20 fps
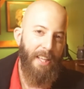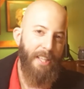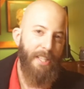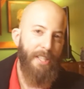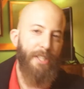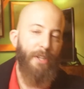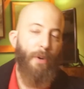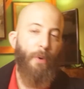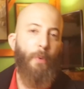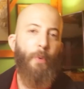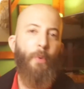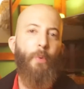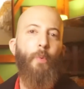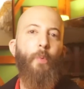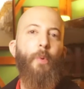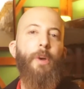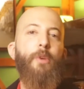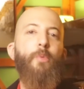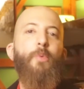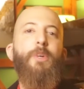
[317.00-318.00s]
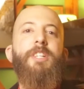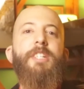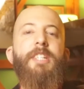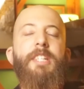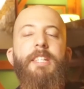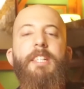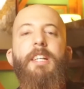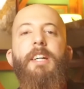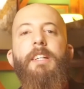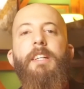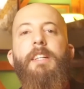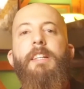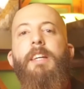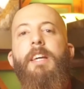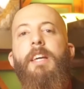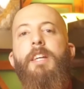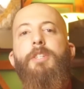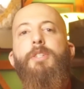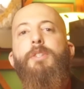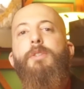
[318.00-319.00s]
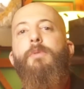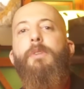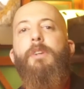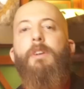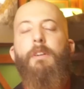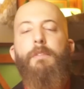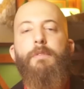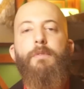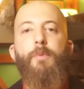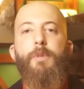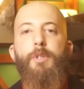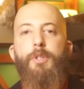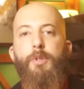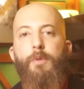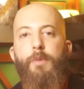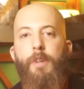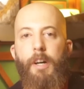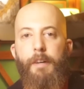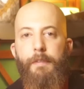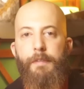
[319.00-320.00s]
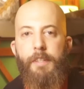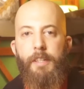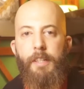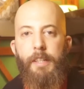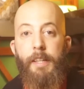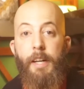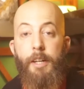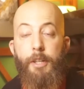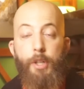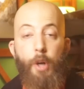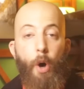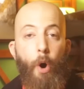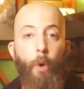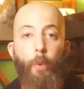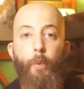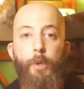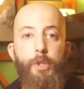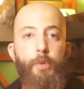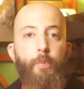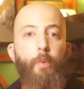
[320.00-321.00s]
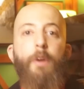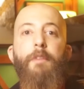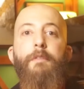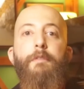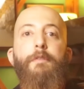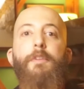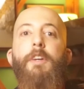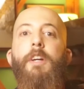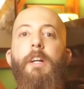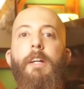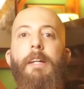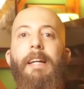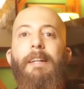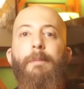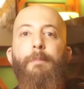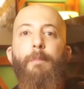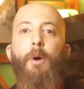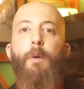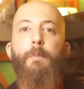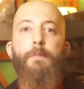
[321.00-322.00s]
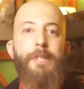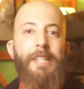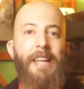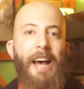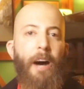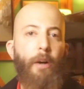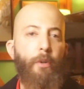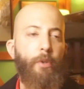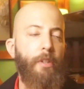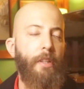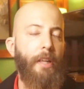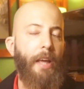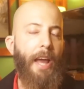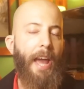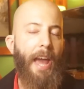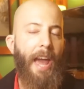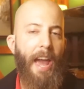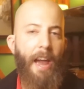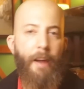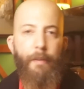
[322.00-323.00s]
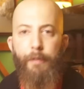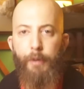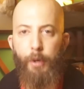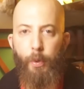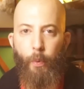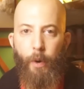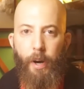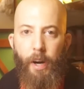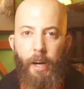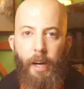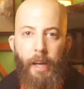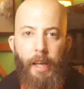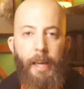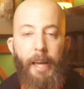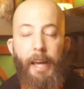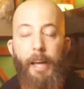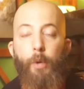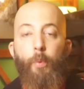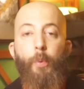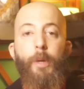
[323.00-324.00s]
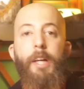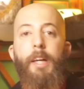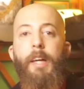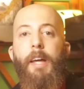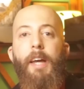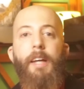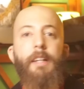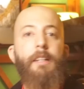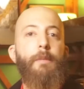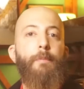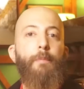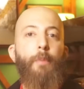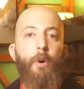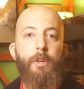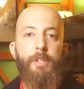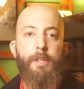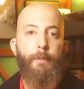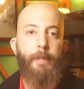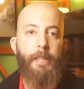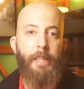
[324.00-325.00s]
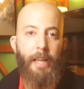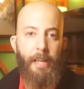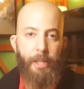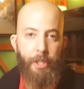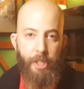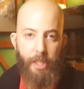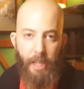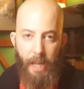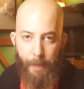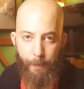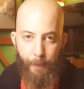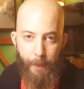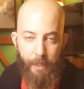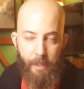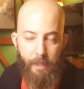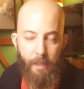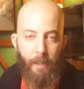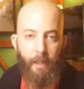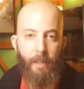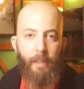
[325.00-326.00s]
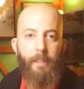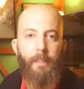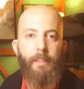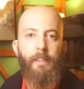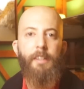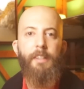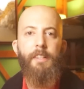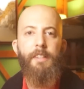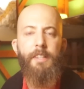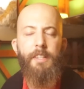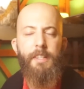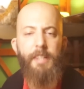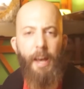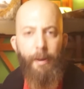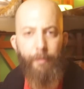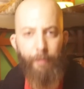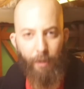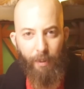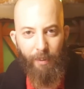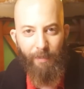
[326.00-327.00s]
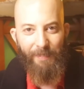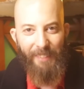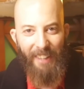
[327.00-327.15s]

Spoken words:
So when we study the history of witchcraft, there's always one figure that pops out everywhere, and we can't possibly escape it. The devil.